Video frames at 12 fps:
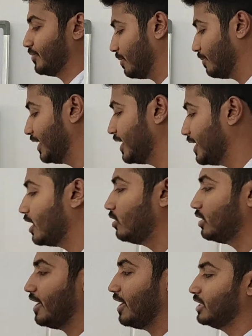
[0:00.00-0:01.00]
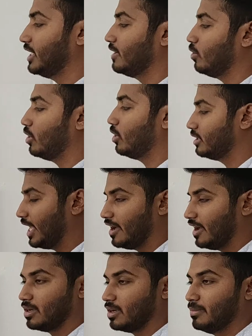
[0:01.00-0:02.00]
bringing out everything what they have
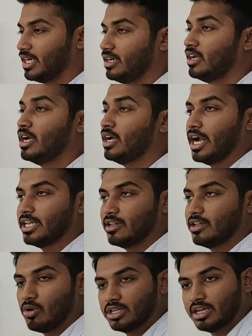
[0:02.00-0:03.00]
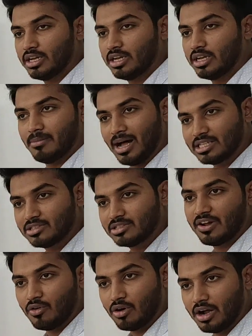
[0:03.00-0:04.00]
submitted and what the marks are
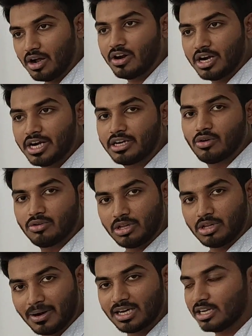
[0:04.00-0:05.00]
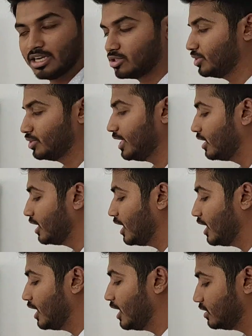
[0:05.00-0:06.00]
awarded to the particular student,
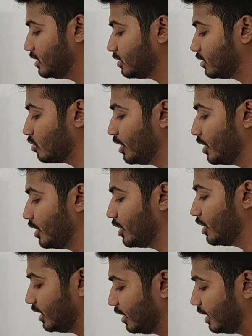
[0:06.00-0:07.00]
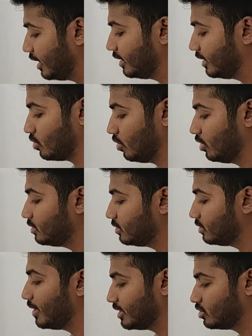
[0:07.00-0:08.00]
and we are just going to generate their scores
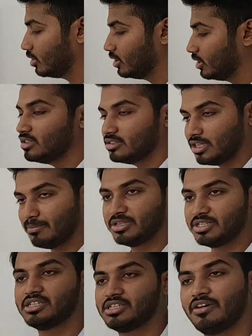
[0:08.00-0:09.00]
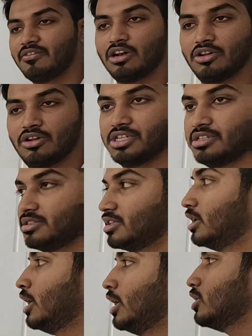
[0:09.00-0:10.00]
based on the submissions and evaluations.
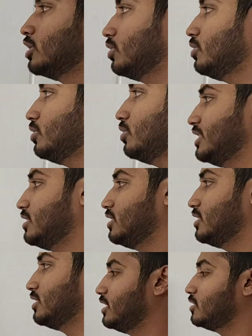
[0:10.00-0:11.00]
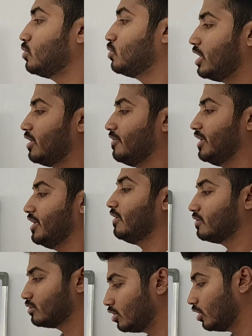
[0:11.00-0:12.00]
So this is what we have
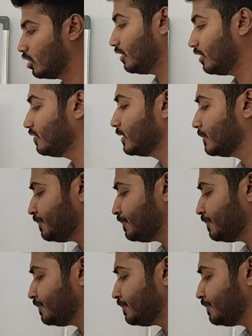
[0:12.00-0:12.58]
thought of,